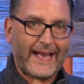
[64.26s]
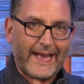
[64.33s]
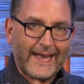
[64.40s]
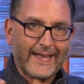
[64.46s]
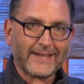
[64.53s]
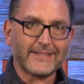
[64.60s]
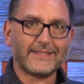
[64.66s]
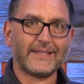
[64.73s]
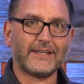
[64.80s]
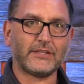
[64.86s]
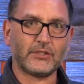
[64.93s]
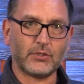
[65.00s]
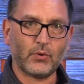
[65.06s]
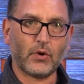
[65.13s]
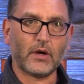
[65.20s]
access
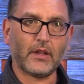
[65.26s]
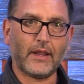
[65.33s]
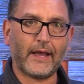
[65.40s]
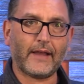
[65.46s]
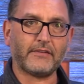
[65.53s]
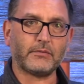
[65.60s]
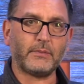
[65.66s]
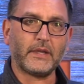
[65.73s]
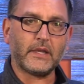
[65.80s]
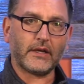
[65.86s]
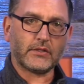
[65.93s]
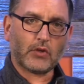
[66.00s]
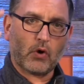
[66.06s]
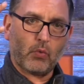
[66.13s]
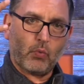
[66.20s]
to our lives
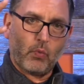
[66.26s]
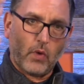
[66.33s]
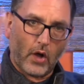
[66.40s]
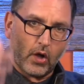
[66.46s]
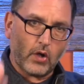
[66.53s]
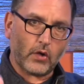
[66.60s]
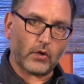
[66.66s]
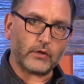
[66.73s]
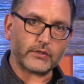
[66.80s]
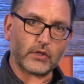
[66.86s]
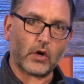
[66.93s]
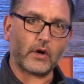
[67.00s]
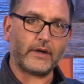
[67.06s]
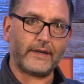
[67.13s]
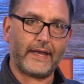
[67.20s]
because our walls
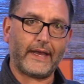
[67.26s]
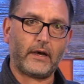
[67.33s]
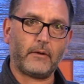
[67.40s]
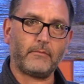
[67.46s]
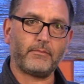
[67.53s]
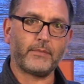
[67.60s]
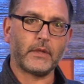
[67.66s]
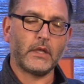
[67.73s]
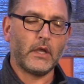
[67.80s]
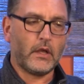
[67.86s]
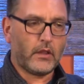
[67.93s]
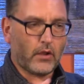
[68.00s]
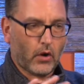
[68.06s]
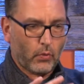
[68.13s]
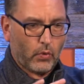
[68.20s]
are down.
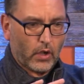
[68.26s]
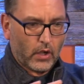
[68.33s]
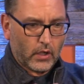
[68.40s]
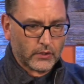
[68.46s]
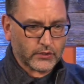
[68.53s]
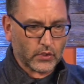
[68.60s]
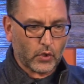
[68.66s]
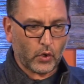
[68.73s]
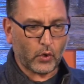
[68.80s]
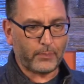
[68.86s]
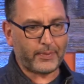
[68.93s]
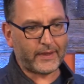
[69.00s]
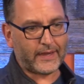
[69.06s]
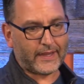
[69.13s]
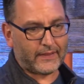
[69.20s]
Our walls are
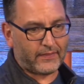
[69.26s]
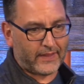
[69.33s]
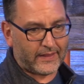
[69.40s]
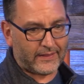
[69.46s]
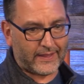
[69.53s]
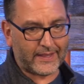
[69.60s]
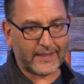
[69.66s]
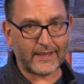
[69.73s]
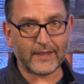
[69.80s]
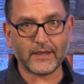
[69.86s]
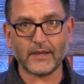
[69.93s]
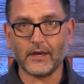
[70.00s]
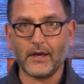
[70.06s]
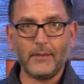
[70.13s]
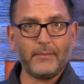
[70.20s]
open and then they can
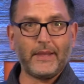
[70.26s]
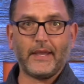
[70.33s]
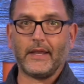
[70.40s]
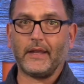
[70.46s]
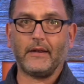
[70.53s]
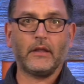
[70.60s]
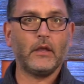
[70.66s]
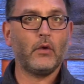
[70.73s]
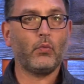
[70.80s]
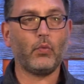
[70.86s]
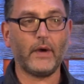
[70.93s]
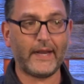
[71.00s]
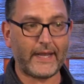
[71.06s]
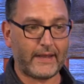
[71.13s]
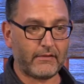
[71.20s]
come in.
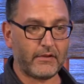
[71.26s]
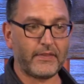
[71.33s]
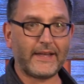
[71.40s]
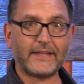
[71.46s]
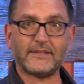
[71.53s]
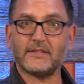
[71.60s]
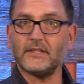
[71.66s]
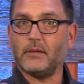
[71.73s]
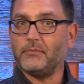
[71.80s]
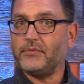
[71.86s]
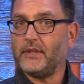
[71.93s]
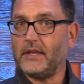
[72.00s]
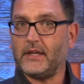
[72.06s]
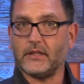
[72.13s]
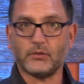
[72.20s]
Whatever that
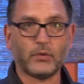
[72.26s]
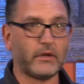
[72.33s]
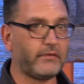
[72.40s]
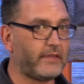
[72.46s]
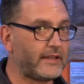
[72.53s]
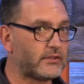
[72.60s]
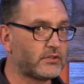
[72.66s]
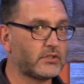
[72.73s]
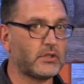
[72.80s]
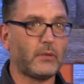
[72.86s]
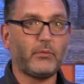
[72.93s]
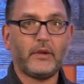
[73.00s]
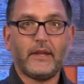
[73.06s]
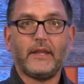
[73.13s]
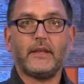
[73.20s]
something is, whatever that
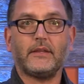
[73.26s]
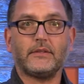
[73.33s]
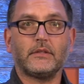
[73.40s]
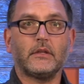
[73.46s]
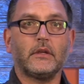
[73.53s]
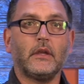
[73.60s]
someone is,